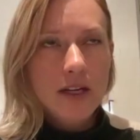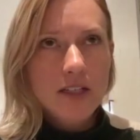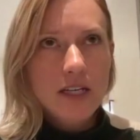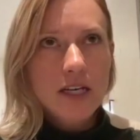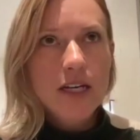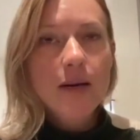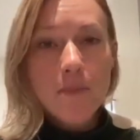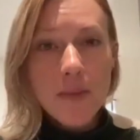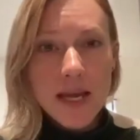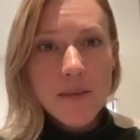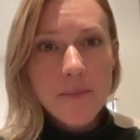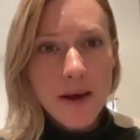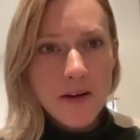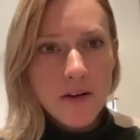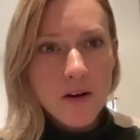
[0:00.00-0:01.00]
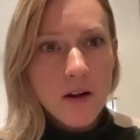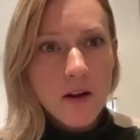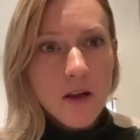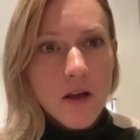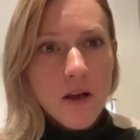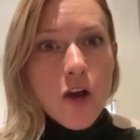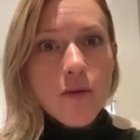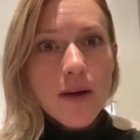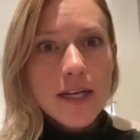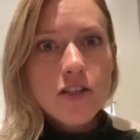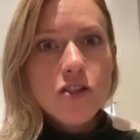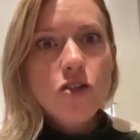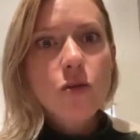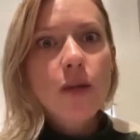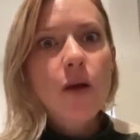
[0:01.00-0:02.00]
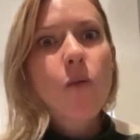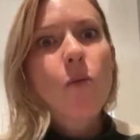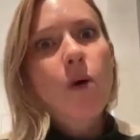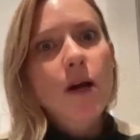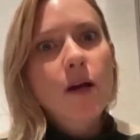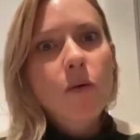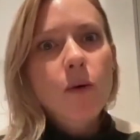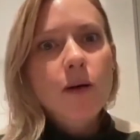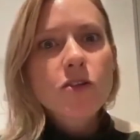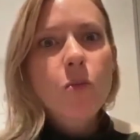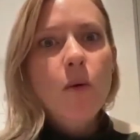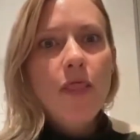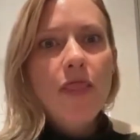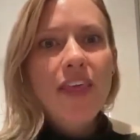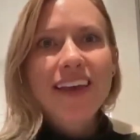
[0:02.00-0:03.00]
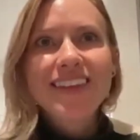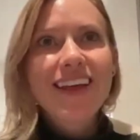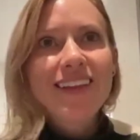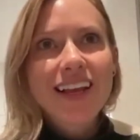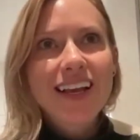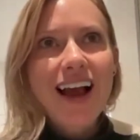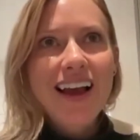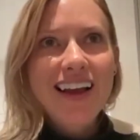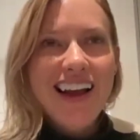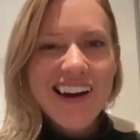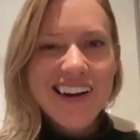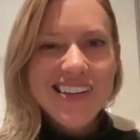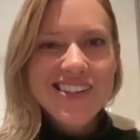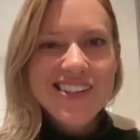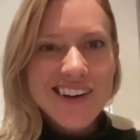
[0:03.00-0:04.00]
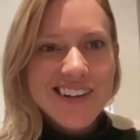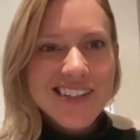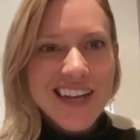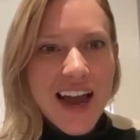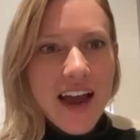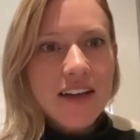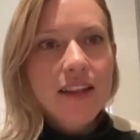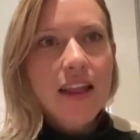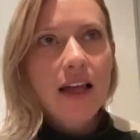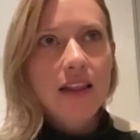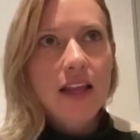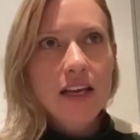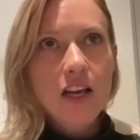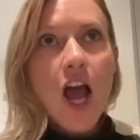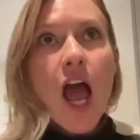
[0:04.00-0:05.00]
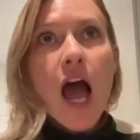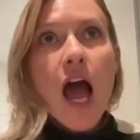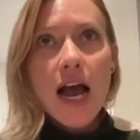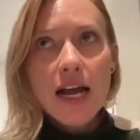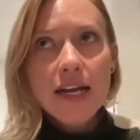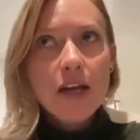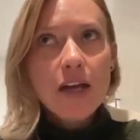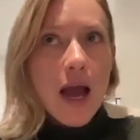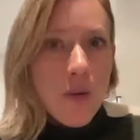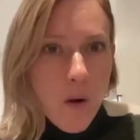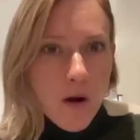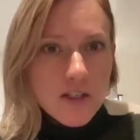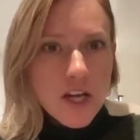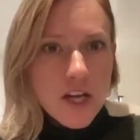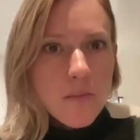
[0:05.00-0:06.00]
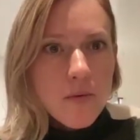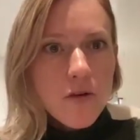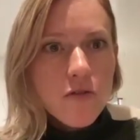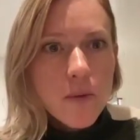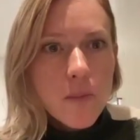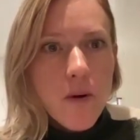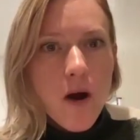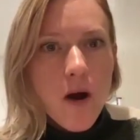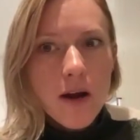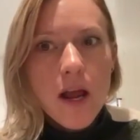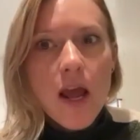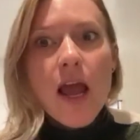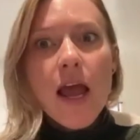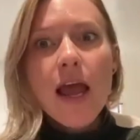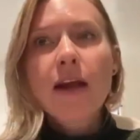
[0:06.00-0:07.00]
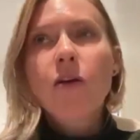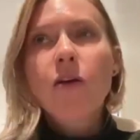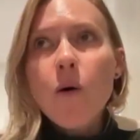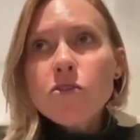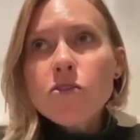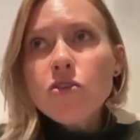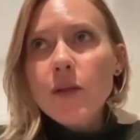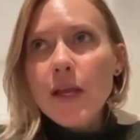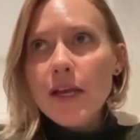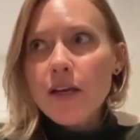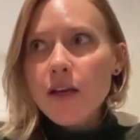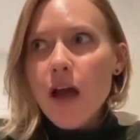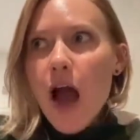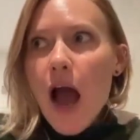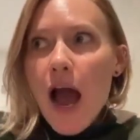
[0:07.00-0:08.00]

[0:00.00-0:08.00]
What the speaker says: that I did and make it better? Right. So like, what's one thing that like I kind of sucked at that like I want to improve upon? And also, like,